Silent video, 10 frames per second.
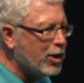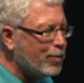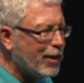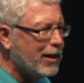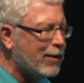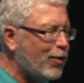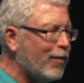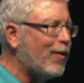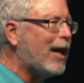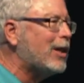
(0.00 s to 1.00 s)
because if you're a
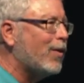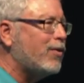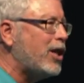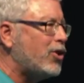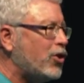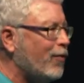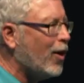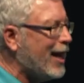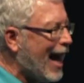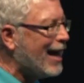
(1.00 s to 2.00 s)
follower of Jesus, you've
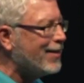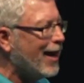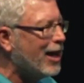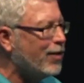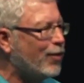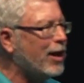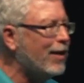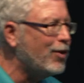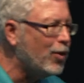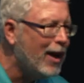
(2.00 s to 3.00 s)
already asked God to forgive
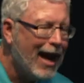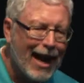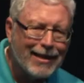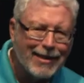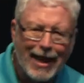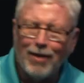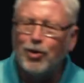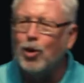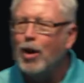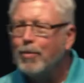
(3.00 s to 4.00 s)
you and to save
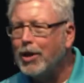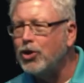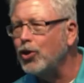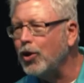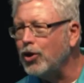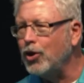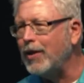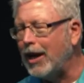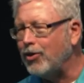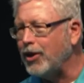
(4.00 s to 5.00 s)
you because you couldn't do
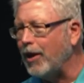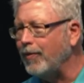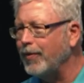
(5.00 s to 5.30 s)
that yourself.